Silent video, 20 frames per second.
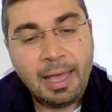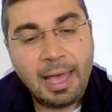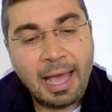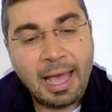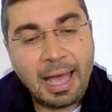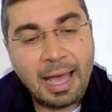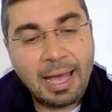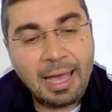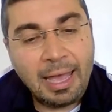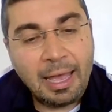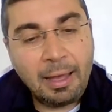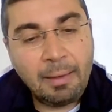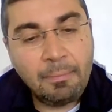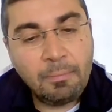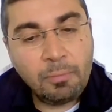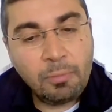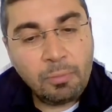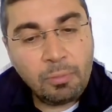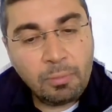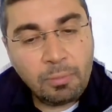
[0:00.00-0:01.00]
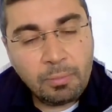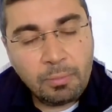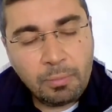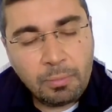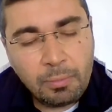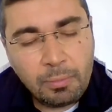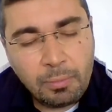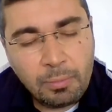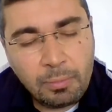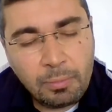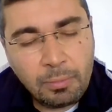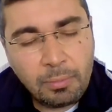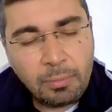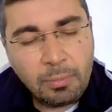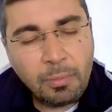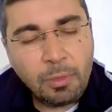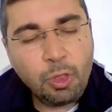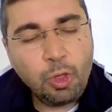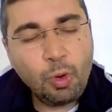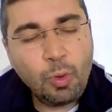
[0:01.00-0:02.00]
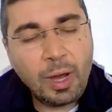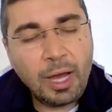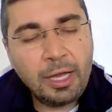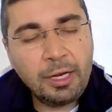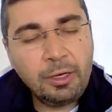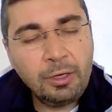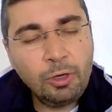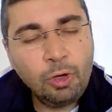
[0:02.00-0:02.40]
I am the one